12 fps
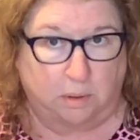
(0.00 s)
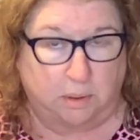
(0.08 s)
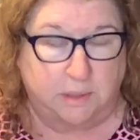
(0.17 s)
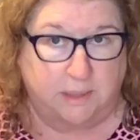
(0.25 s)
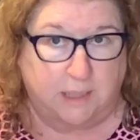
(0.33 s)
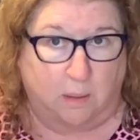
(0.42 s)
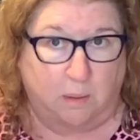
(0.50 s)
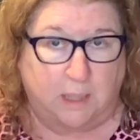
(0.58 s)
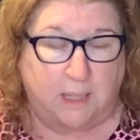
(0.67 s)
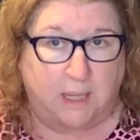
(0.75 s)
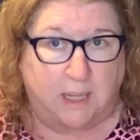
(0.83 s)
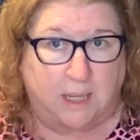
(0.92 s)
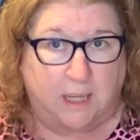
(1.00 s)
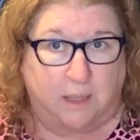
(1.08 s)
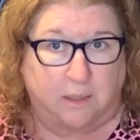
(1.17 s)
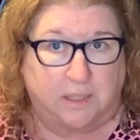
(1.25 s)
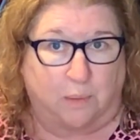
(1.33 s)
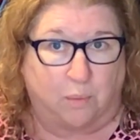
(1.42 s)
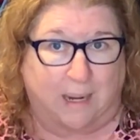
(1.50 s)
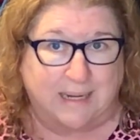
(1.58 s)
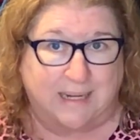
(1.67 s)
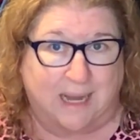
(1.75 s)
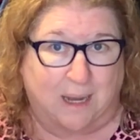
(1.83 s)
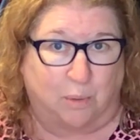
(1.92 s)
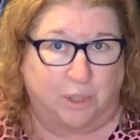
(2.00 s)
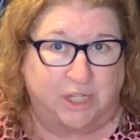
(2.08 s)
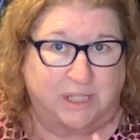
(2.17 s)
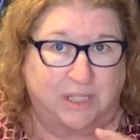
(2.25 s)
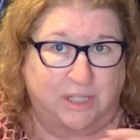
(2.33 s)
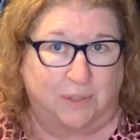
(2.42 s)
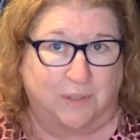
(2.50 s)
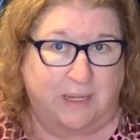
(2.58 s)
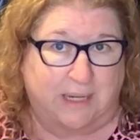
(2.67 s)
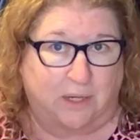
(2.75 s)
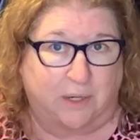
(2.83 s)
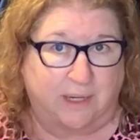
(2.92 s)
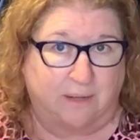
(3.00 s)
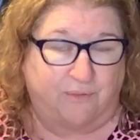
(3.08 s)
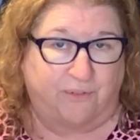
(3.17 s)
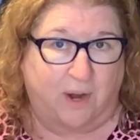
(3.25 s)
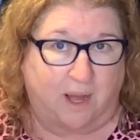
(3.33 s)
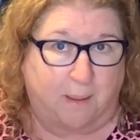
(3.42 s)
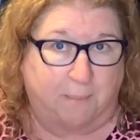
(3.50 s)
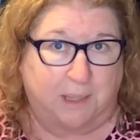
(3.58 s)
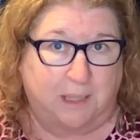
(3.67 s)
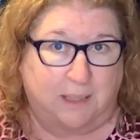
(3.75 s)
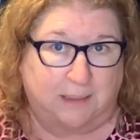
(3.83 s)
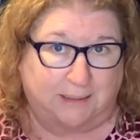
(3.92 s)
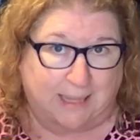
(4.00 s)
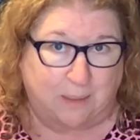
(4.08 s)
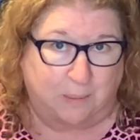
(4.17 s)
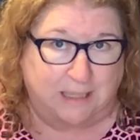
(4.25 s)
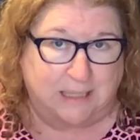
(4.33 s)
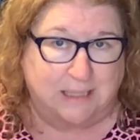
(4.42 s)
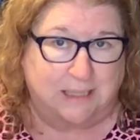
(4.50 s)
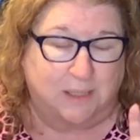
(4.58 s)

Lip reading: So right now we're just still hearing from lay witnesses.